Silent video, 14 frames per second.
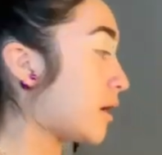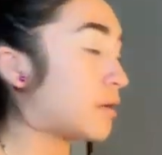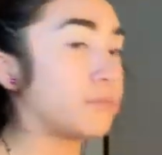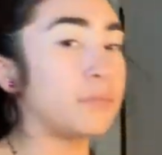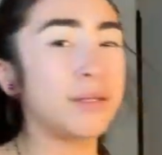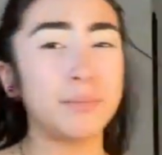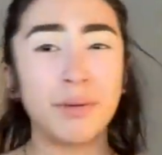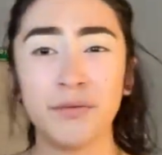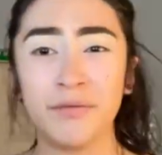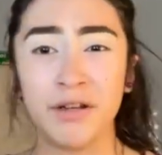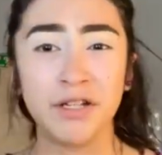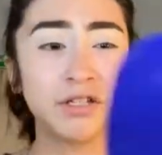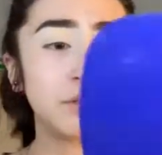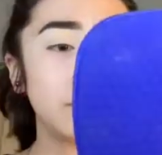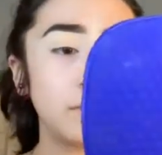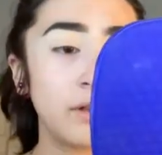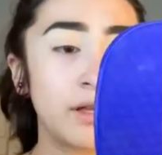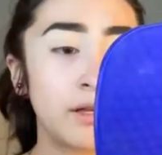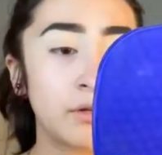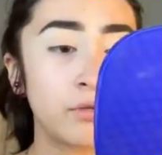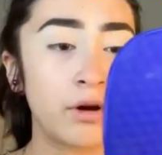be professional
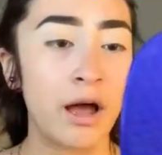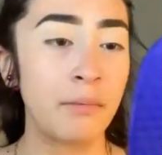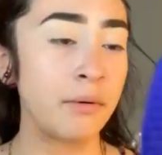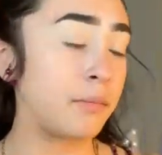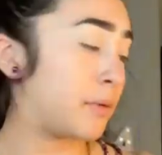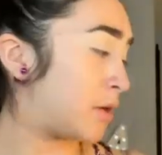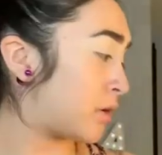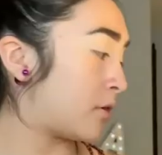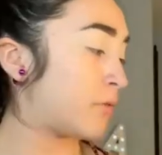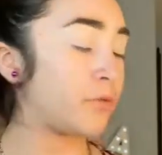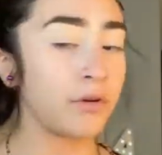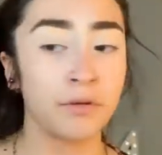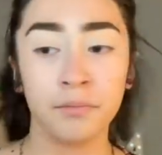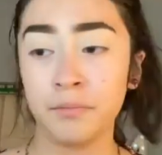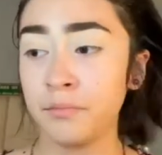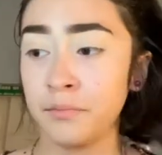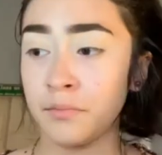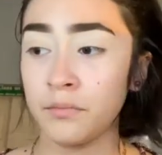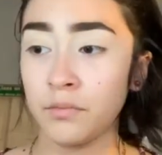and grab a mirror from